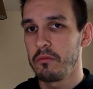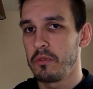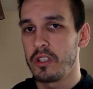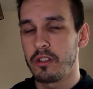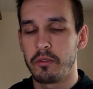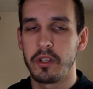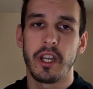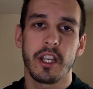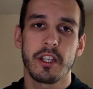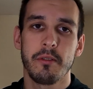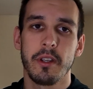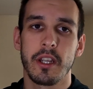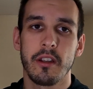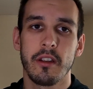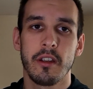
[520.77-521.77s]
do it next
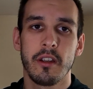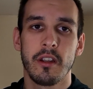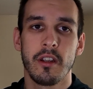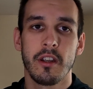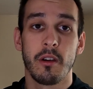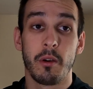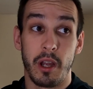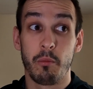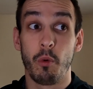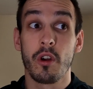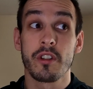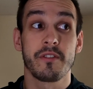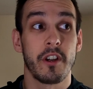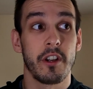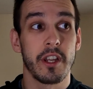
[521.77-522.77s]
week. Or I
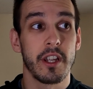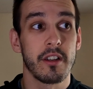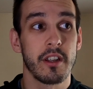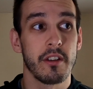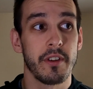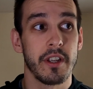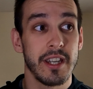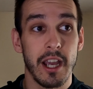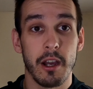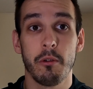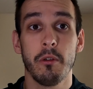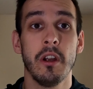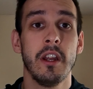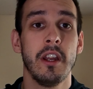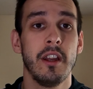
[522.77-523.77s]
was very guilty of it.
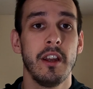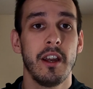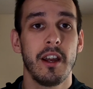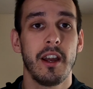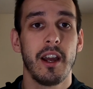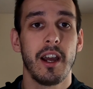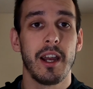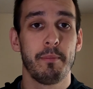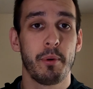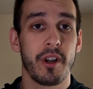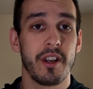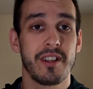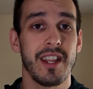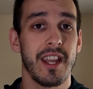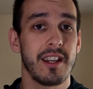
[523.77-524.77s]
Now I put
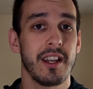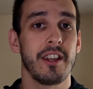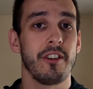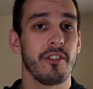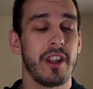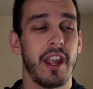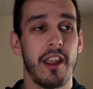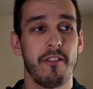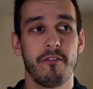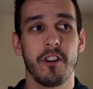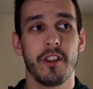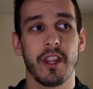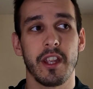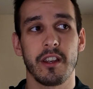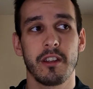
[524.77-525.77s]
a deadline on
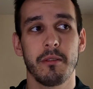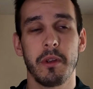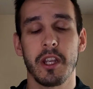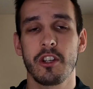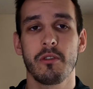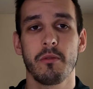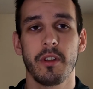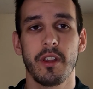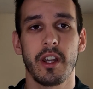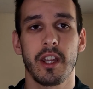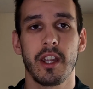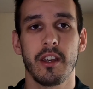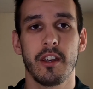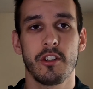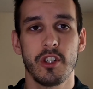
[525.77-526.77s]
everything to make sure that I
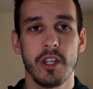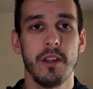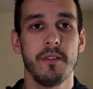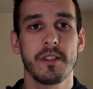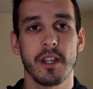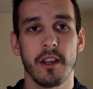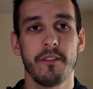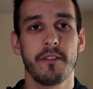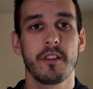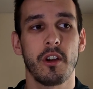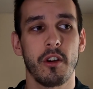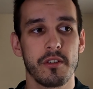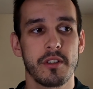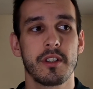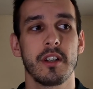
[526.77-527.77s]
can achieve stuff
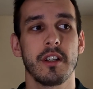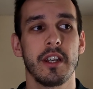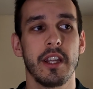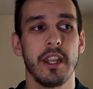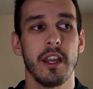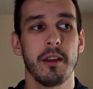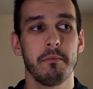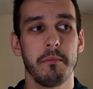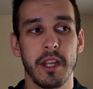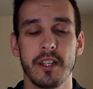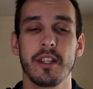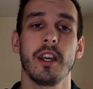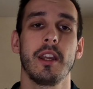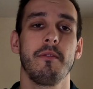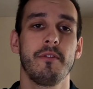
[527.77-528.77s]
constantly and make
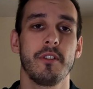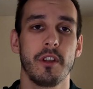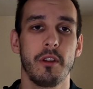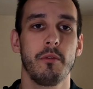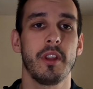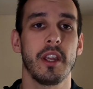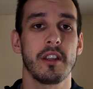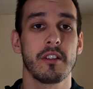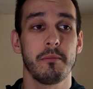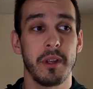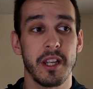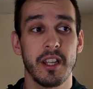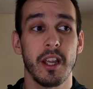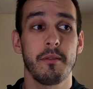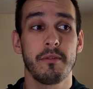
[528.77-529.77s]
time for new things and
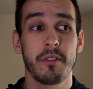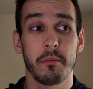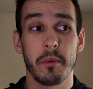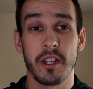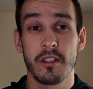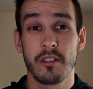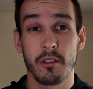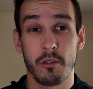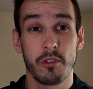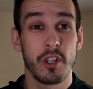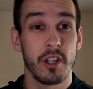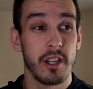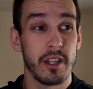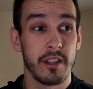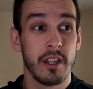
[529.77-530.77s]
make time for my
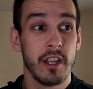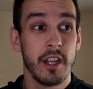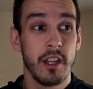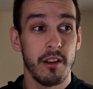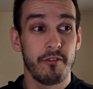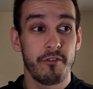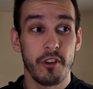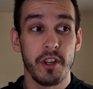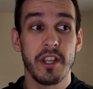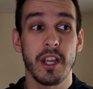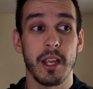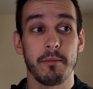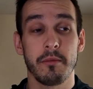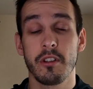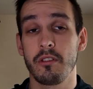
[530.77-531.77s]
social and free
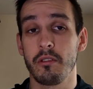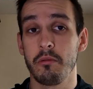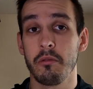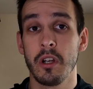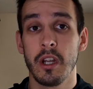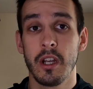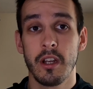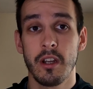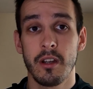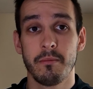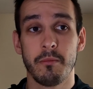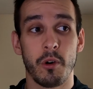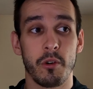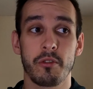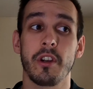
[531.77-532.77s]
time to do
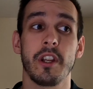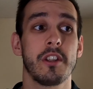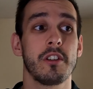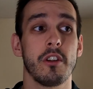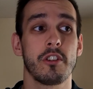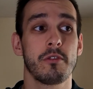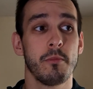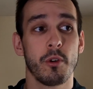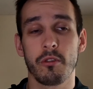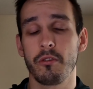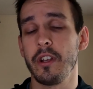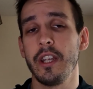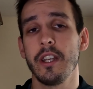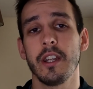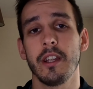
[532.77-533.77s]
more research, more
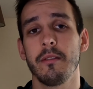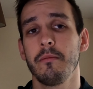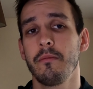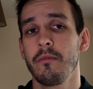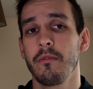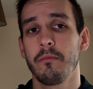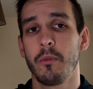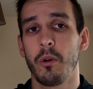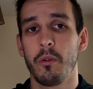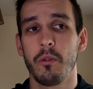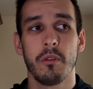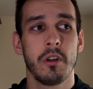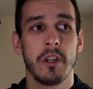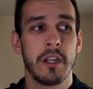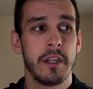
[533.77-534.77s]
reading, more